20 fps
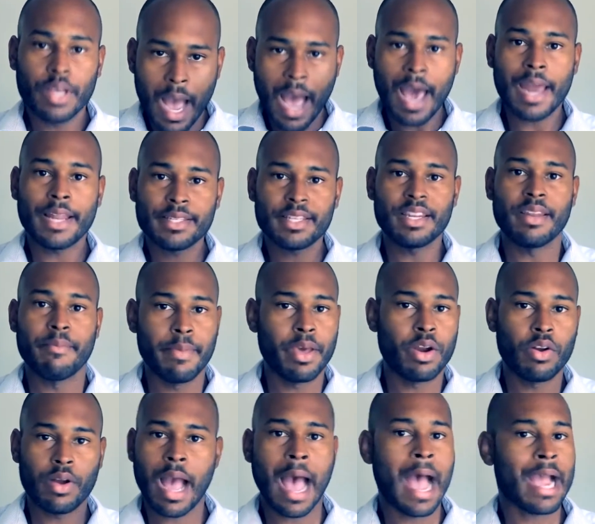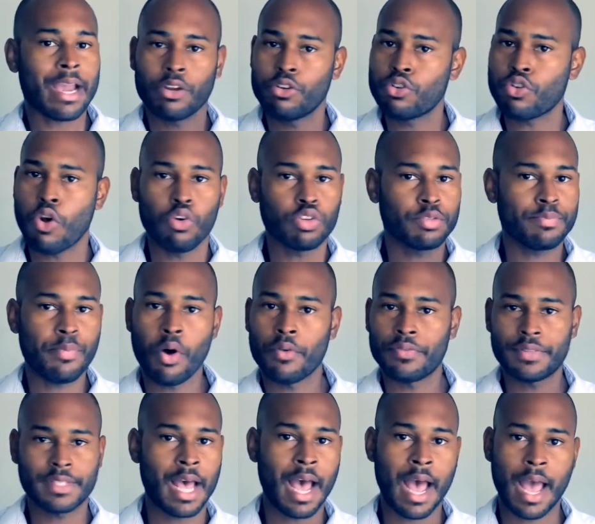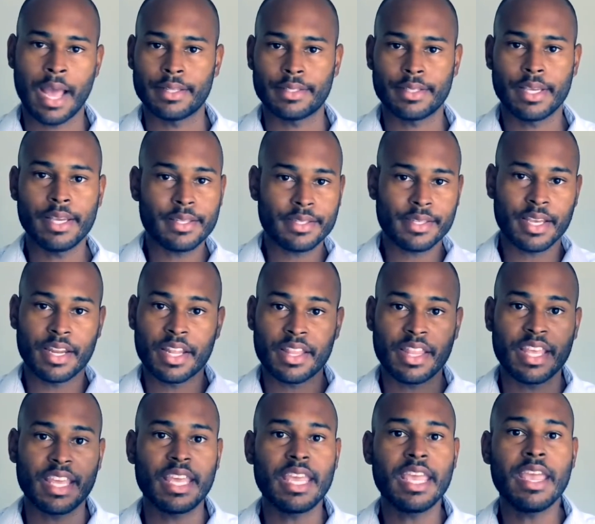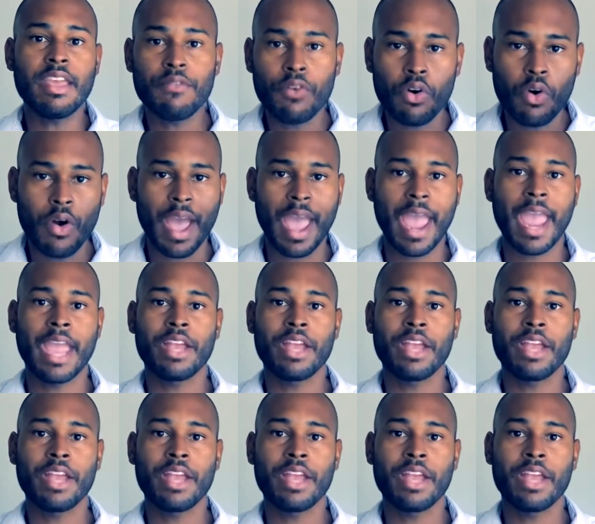God is in the middle. God controls both sides. He's sending the evil